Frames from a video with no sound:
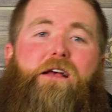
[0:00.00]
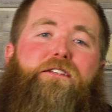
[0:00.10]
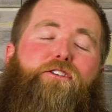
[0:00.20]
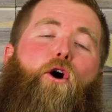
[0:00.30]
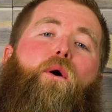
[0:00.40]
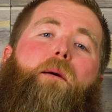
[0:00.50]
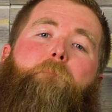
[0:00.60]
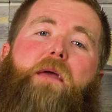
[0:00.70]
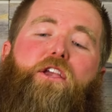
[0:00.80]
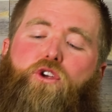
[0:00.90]
So
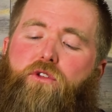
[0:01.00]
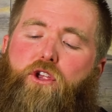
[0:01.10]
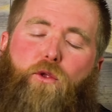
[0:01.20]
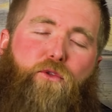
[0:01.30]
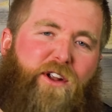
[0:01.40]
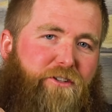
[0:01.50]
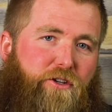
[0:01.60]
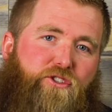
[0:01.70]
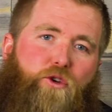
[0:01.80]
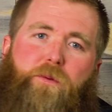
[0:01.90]
make sure that your threads are
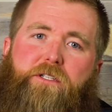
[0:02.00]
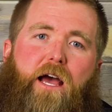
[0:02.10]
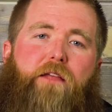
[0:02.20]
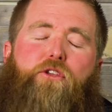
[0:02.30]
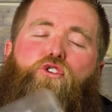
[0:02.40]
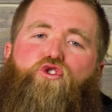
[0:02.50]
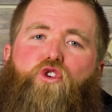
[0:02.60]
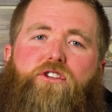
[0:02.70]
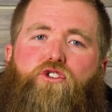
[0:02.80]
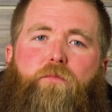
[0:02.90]
super tight, that you
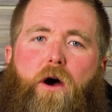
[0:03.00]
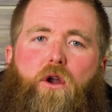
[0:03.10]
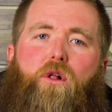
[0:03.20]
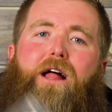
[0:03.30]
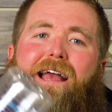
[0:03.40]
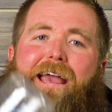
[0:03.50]
trust your bottle,